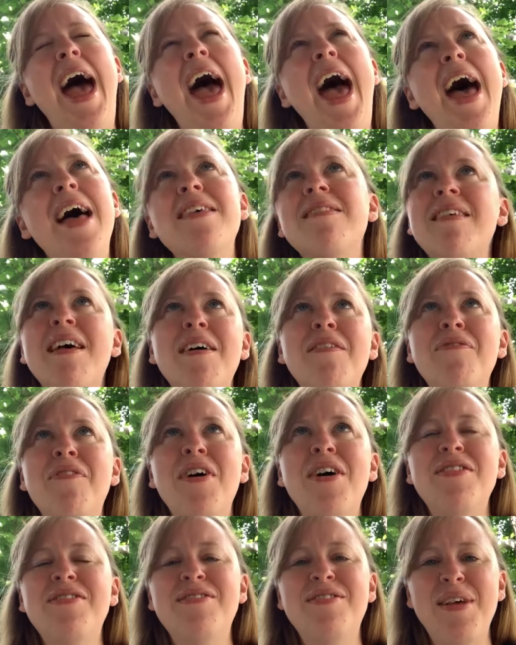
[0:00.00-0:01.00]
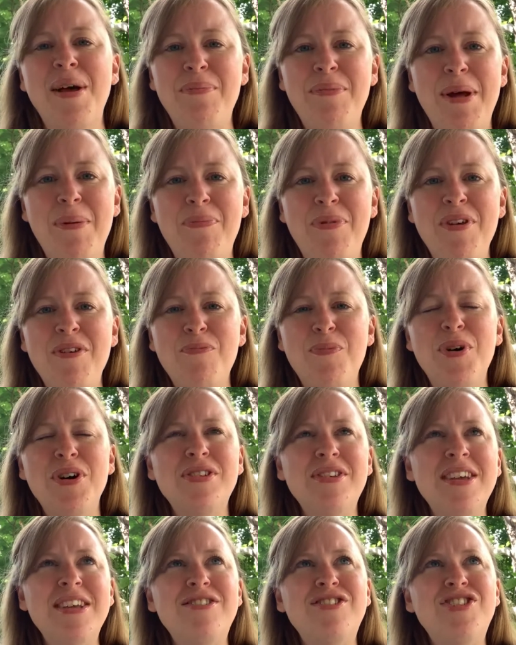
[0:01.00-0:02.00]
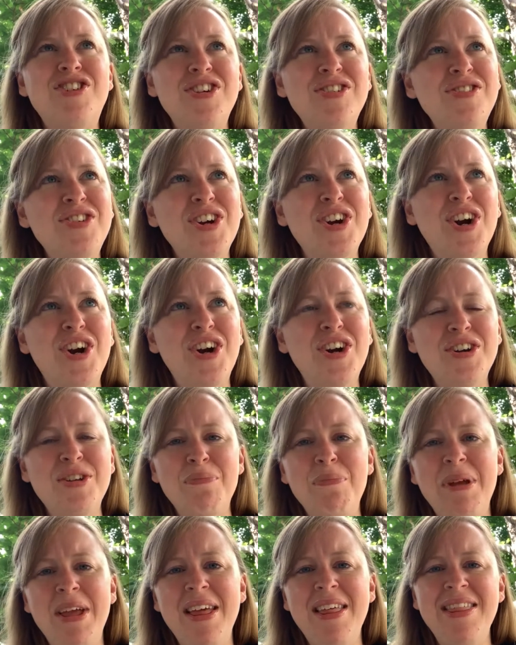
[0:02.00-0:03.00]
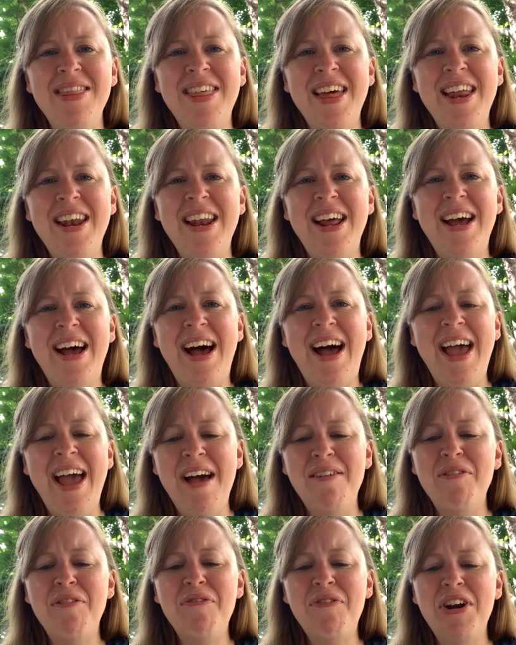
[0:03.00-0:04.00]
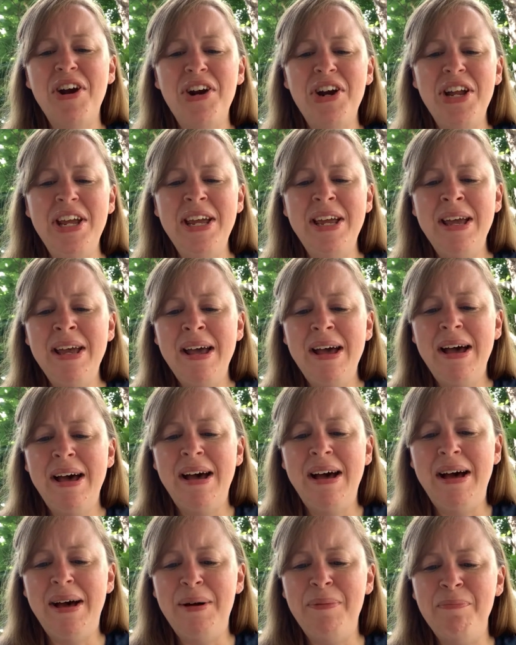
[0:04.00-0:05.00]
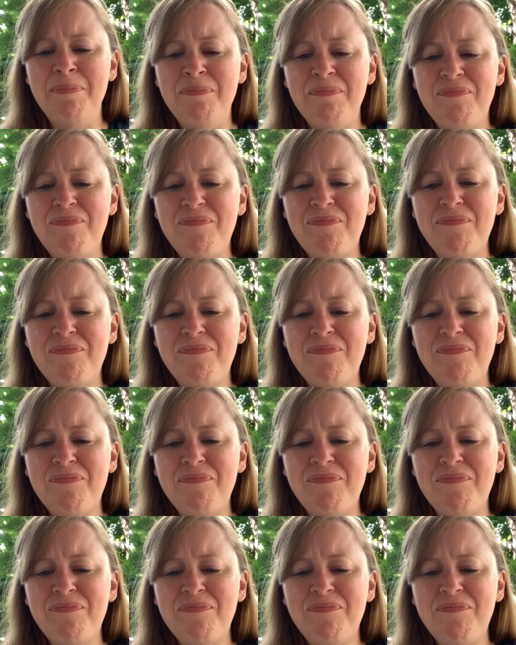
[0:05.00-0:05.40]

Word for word: as I've summed up these books, it's just occurred to me that I have a very um,